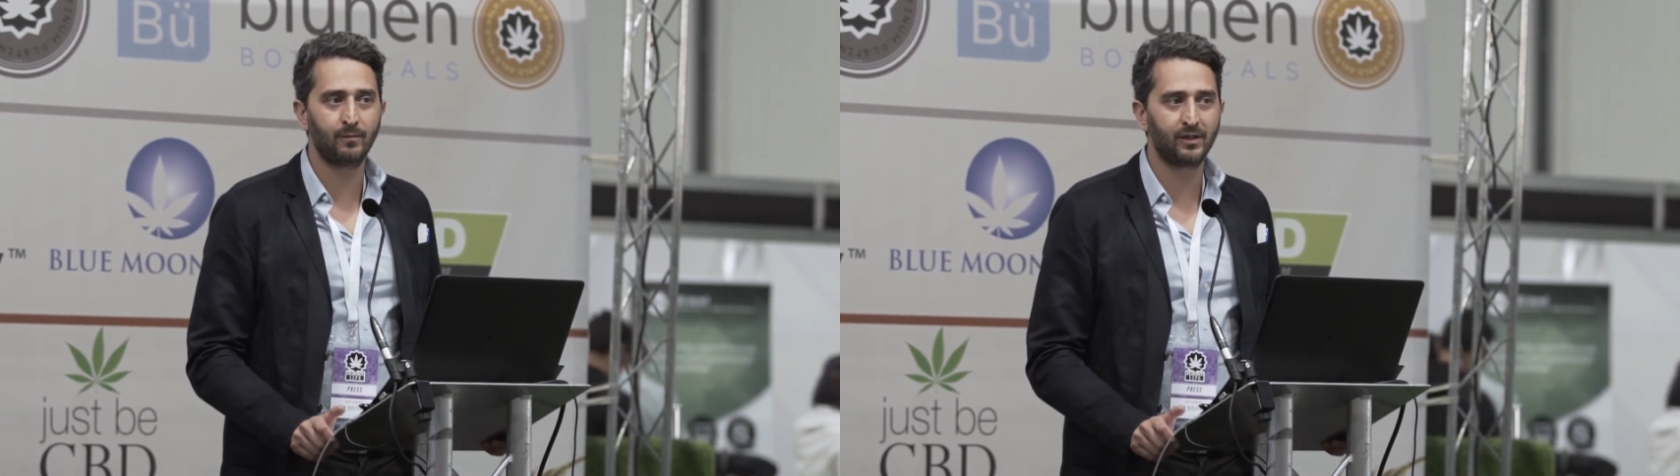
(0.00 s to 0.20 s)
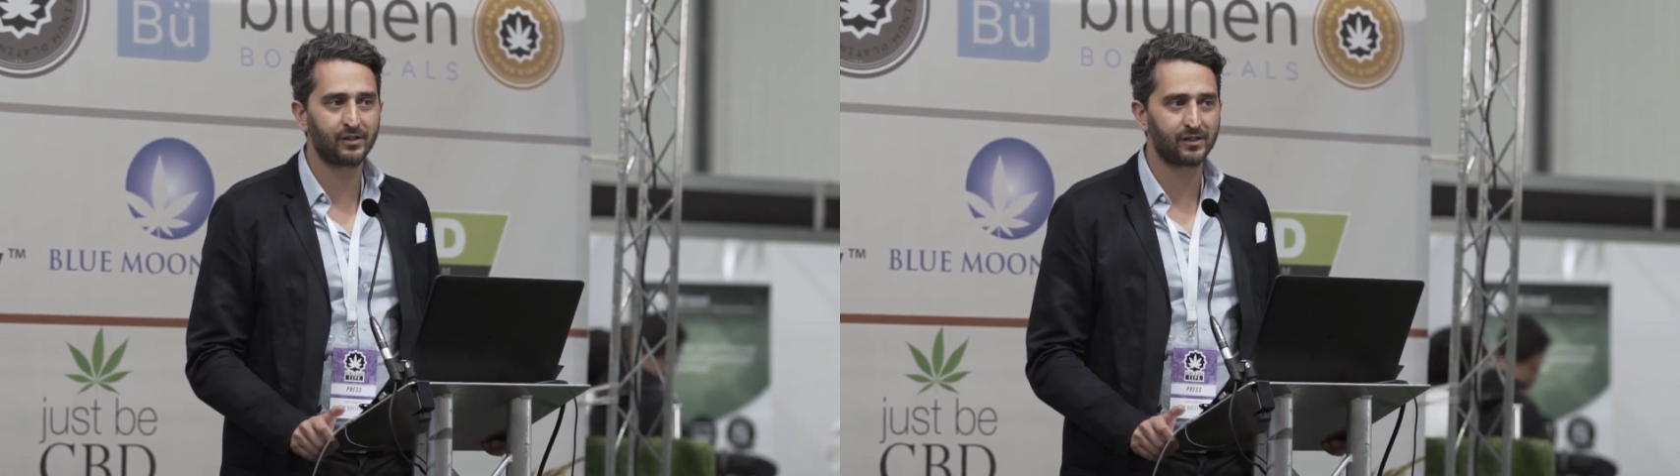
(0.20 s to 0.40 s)

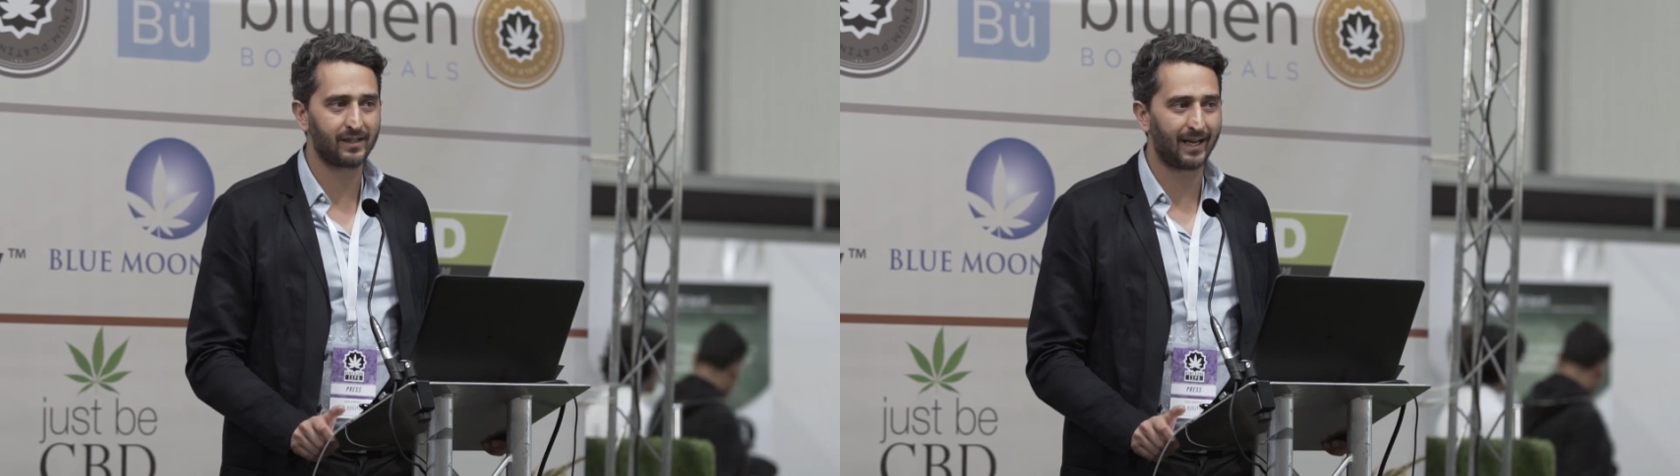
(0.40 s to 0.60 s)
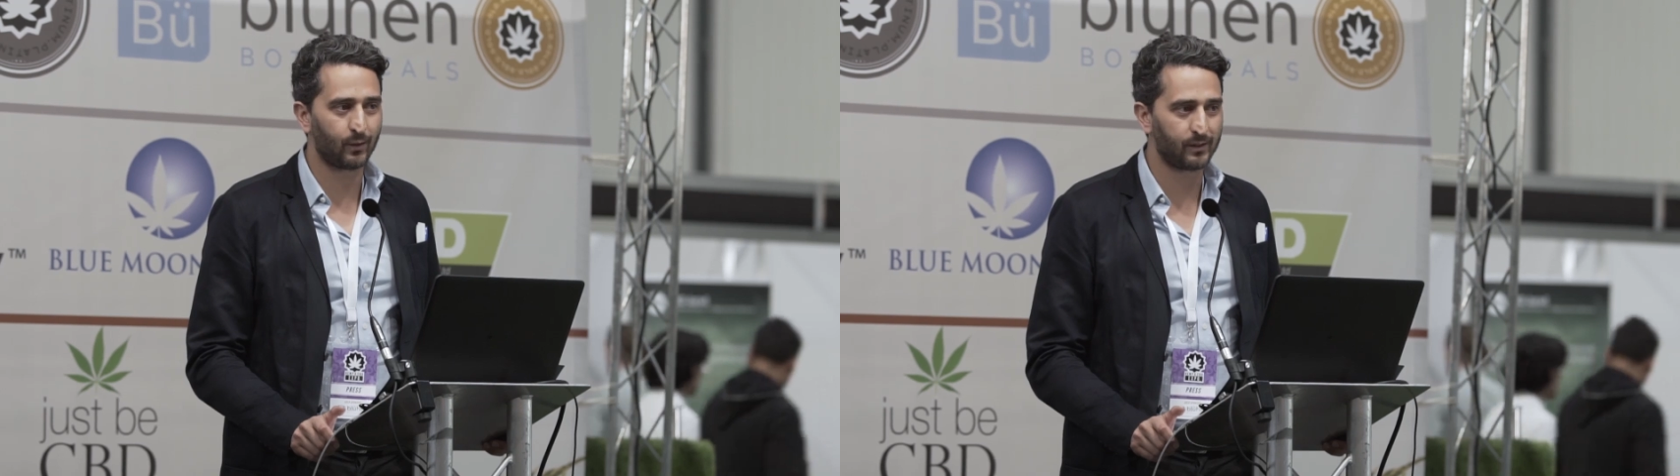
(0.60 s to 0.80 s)
mergers
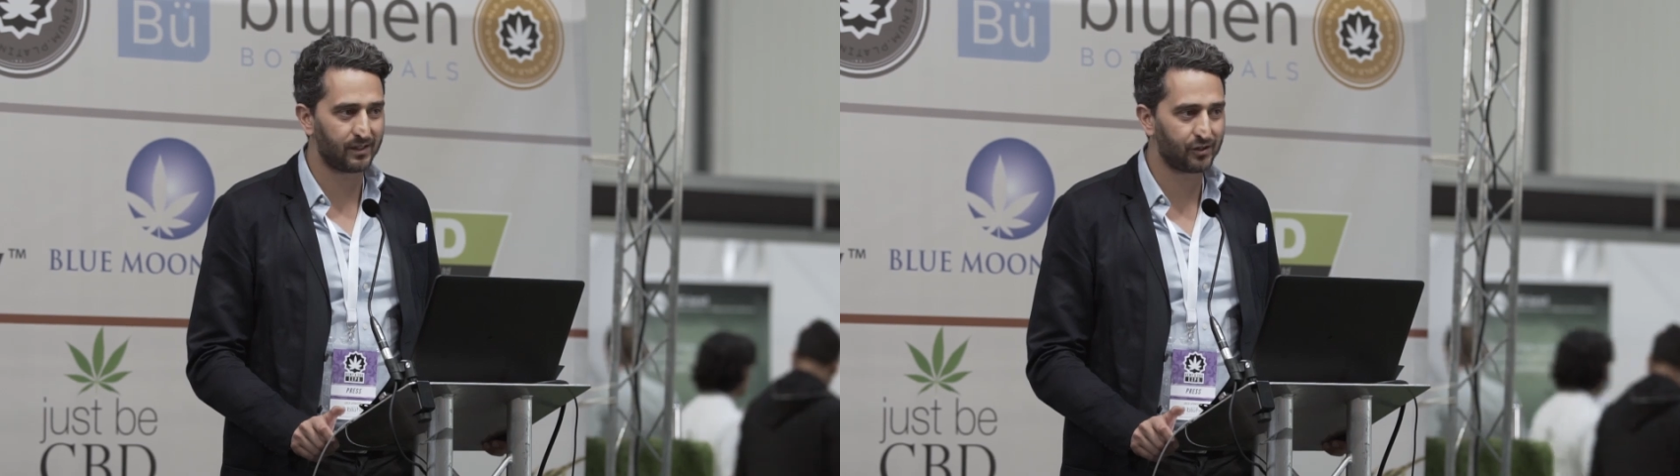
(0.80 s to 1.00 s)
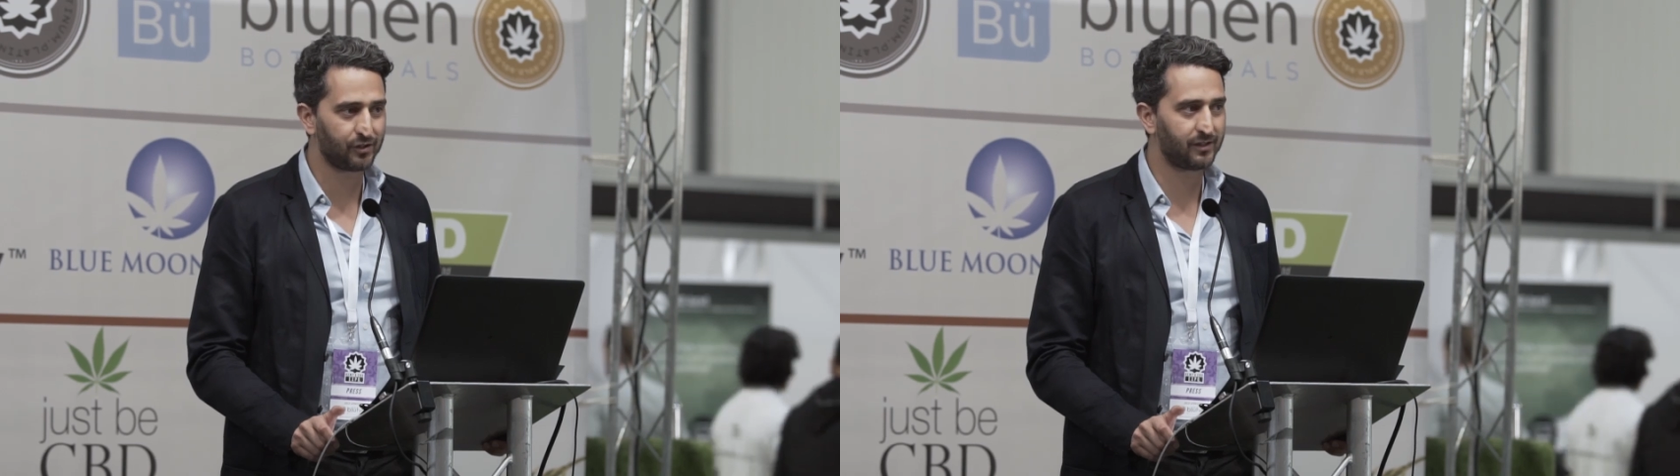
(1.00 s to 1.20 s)
and
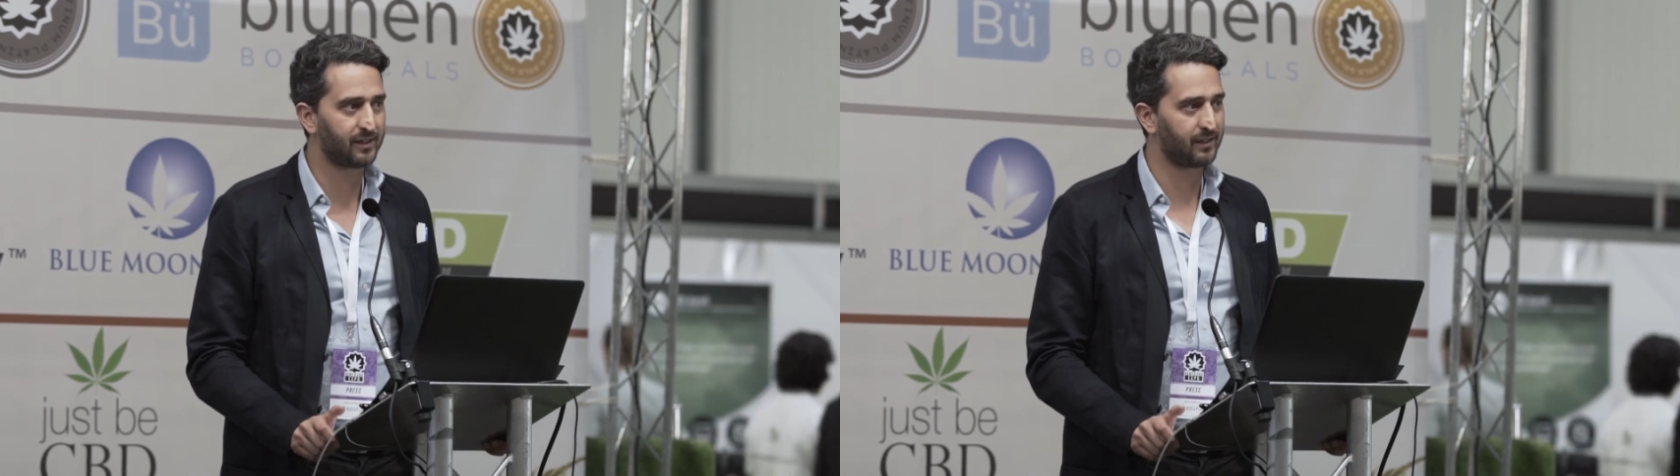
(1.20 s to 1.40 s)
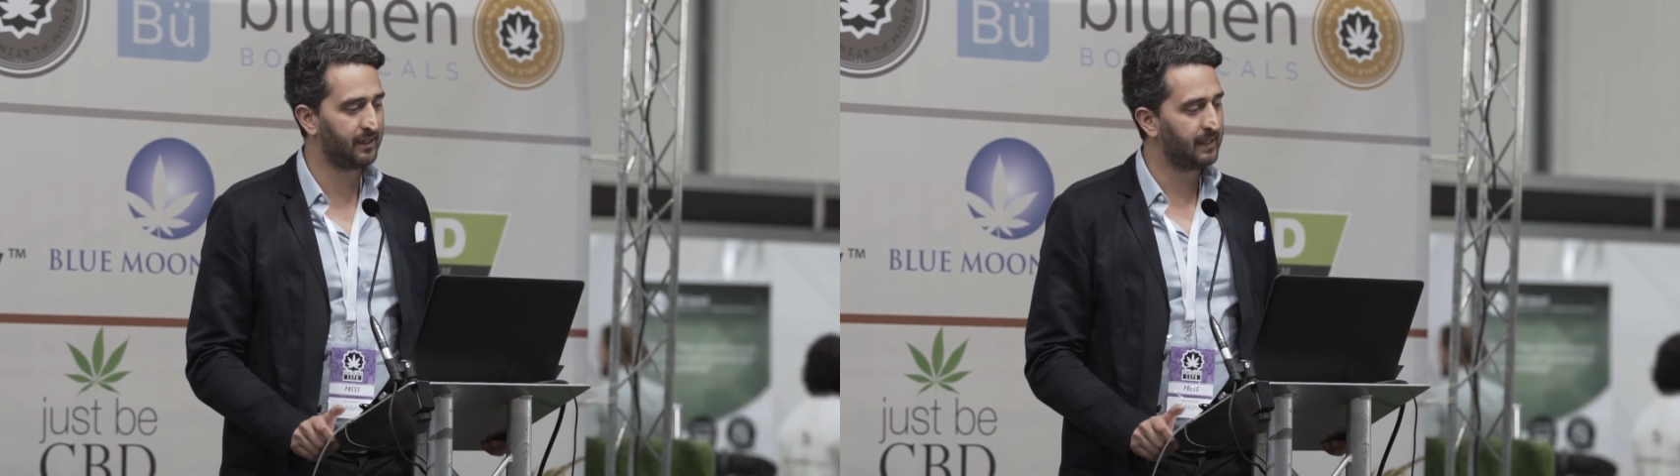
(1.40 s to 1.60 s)

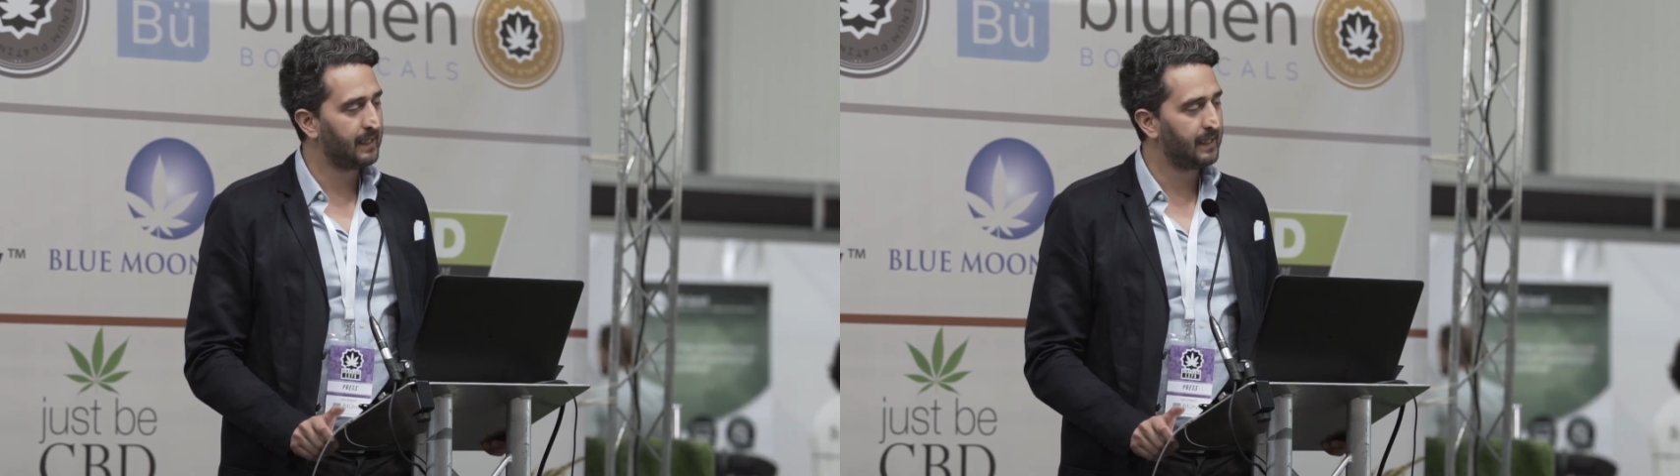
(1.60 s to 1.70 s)
acquisitions.